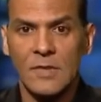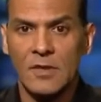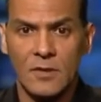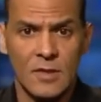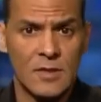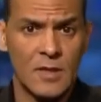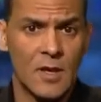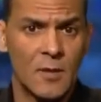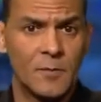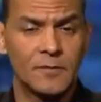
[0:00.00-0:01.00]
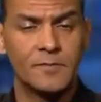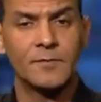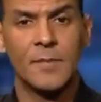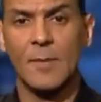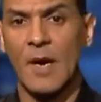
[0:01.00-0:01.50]
just
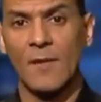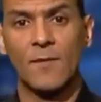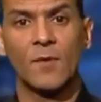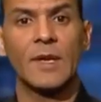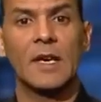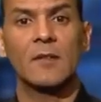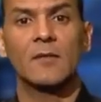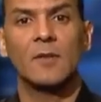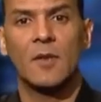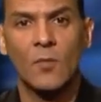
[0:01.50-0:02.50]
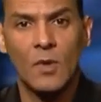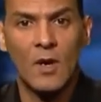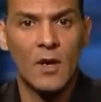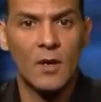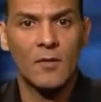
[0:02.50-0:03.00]
be mindful that we
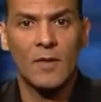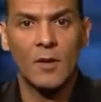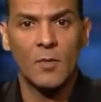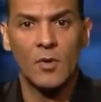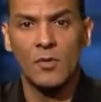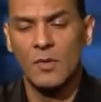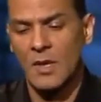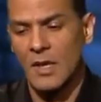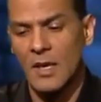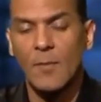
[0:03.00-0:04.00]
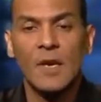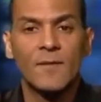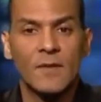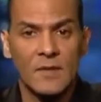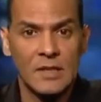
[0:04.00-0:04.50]
are available in many
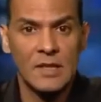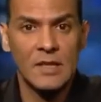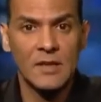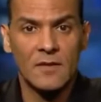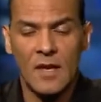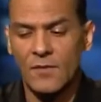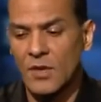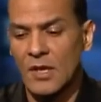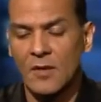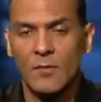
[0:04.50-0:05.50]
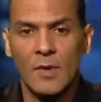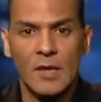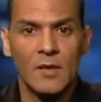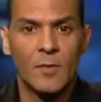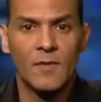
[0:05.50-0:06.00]
facilities. I've trained in
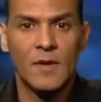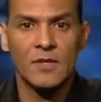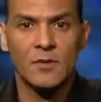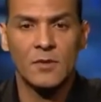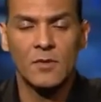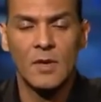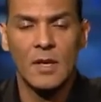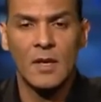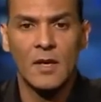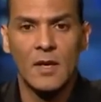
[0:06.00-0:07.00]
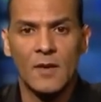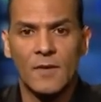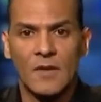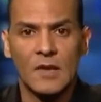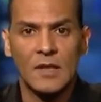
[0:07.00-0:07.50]
many professional
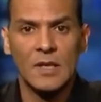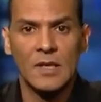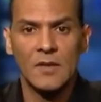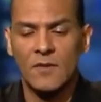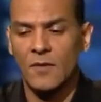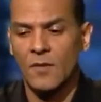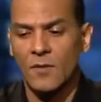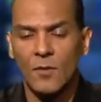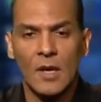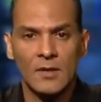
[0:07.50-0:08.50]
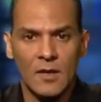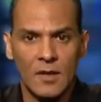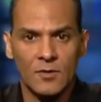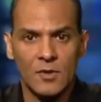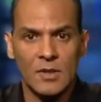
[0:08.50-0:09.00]
facilities throughout the
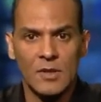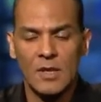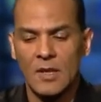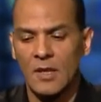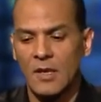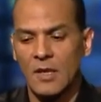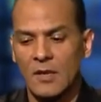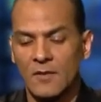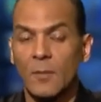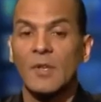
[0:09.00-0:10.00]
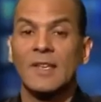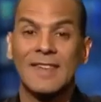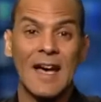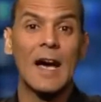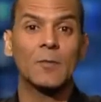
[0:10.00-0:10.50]
country, and some of the
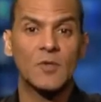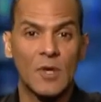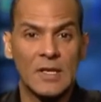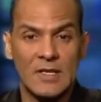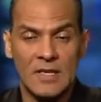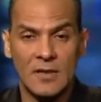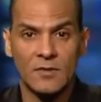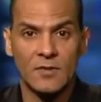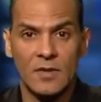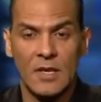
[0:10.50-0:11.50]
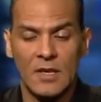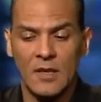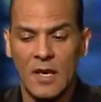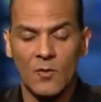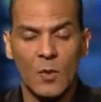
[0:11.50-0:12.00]
top training centers
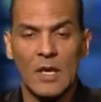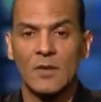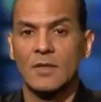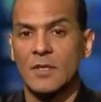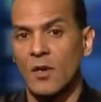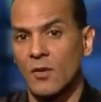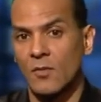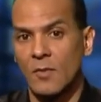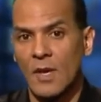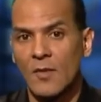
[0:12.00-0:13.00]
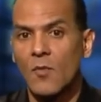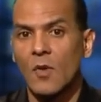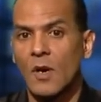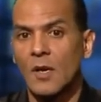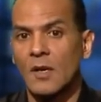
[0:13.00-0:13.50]
as well. So
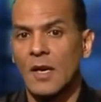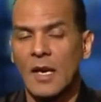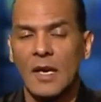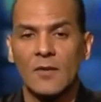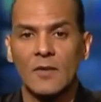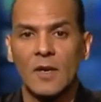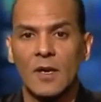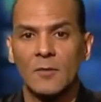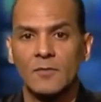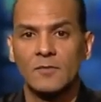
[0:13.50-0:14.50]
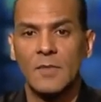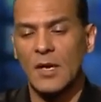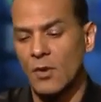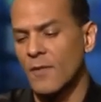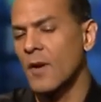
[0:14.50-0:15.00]
everyone has, I
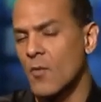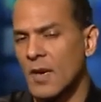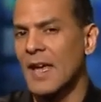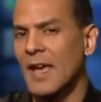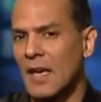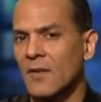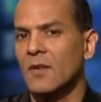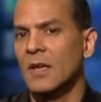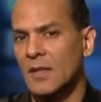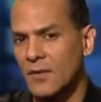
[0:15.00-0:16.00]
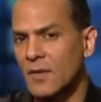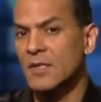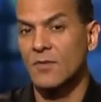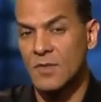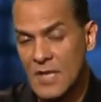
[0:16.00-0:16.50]
don't know if everyone has
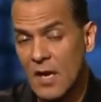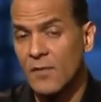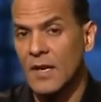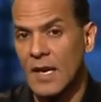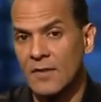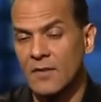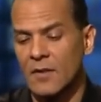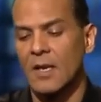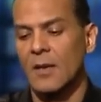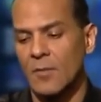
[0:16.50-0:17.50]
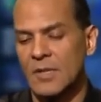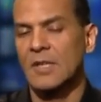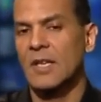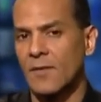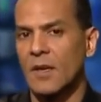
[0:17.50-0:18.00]
DaVinci Resolve classes, but
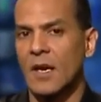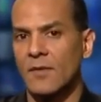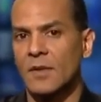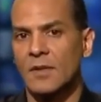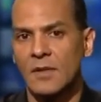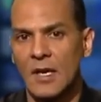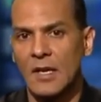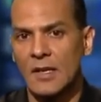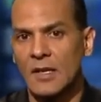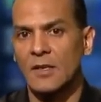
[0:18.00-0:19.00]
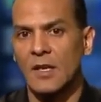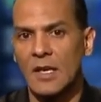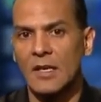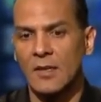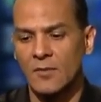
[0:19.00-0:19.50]
they definitely have the non-linear
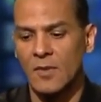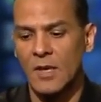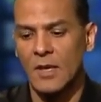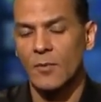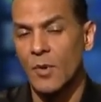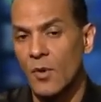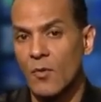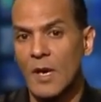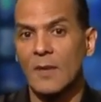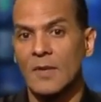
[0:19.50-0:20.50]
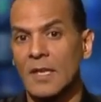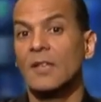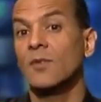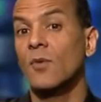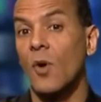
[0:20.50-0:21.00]
editing programs, and
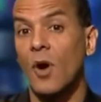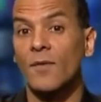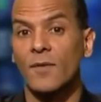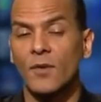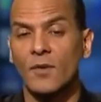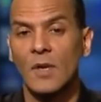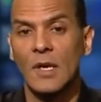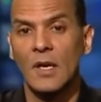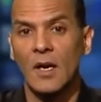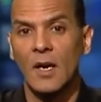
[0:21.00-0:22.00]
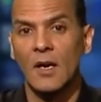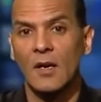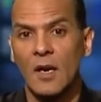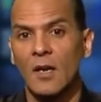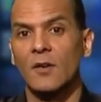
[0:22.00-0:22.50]
they do offer
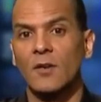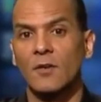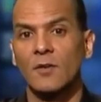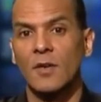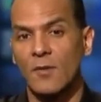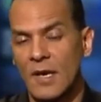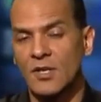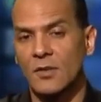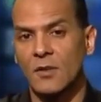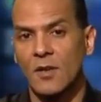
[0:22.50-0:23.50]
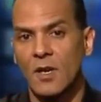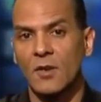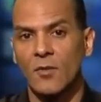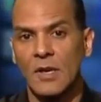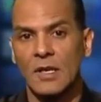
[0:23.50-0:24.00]
color correction or
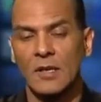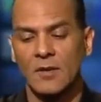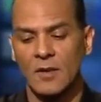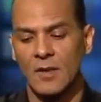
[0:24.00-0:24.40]
color grading